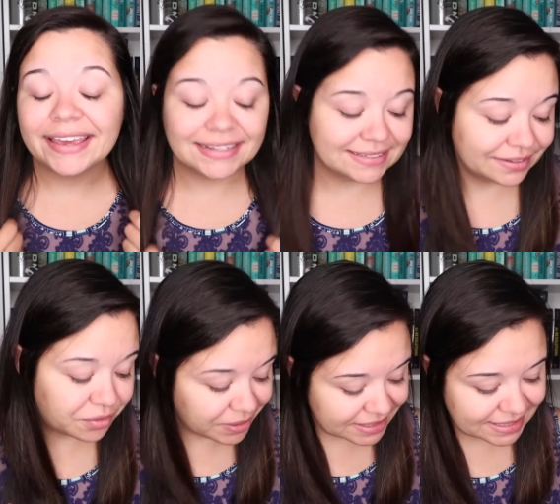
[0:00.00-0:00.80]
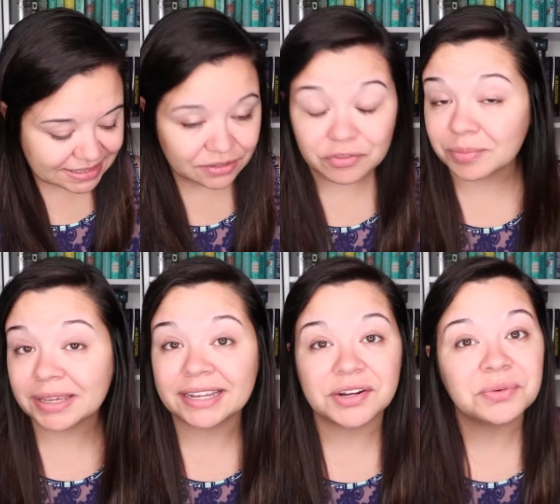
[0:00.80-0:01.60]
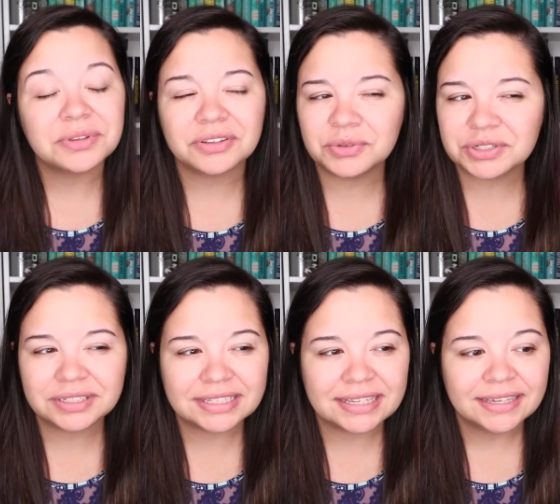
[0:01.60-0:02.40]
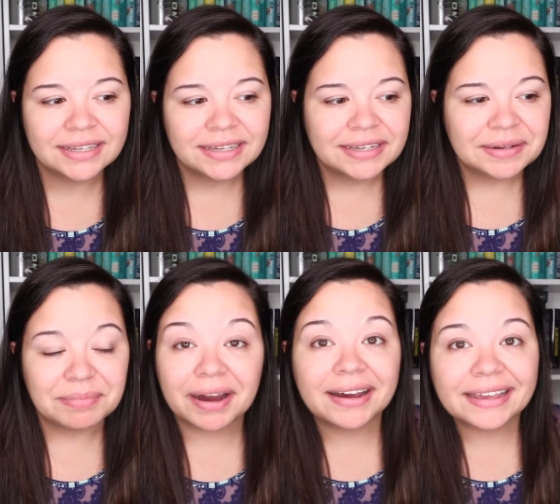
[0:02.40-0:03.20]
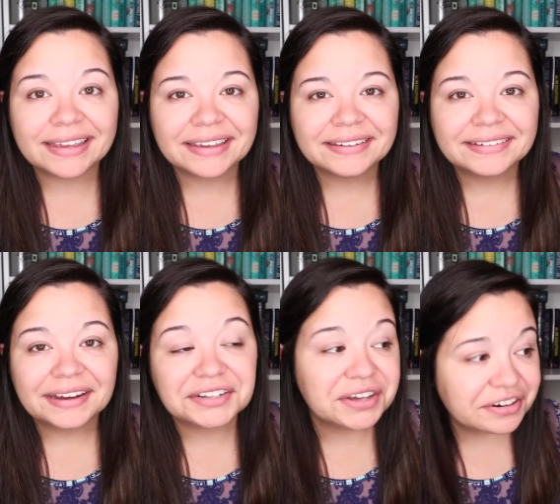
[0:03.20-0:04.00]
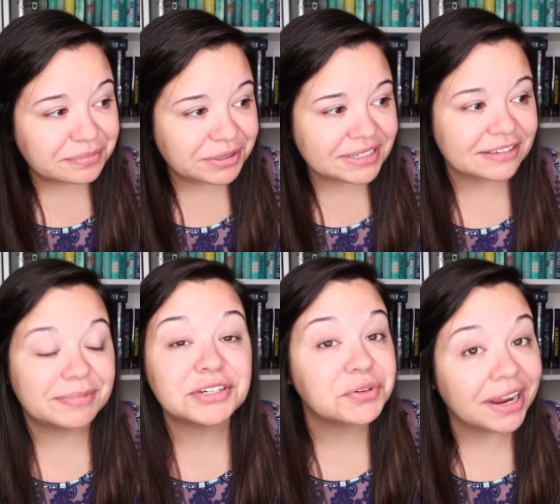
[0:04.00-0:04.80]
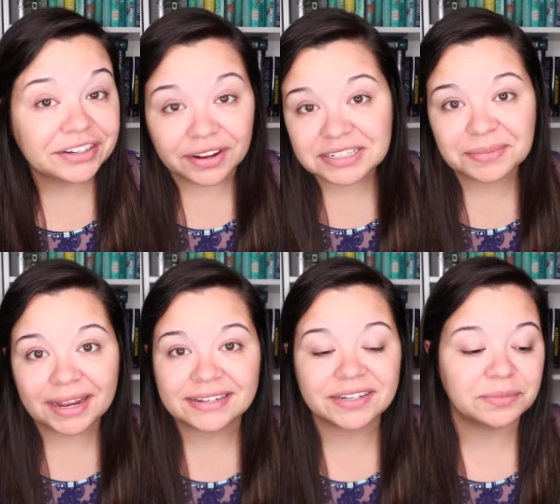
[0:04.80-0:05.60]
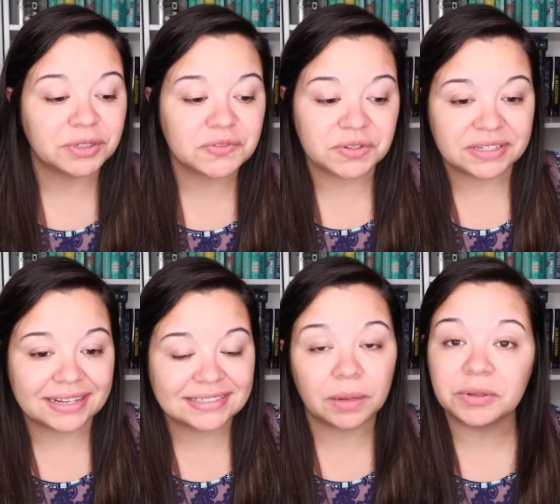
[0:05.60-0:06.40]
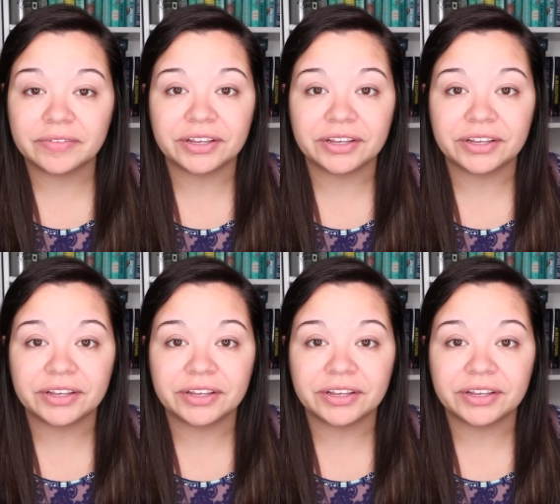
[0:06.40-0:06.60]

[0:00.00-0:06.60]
It's a little bit excessive for me. I don't usually buy a ton of books. I've been trying not to buy a ton of books for the last couple of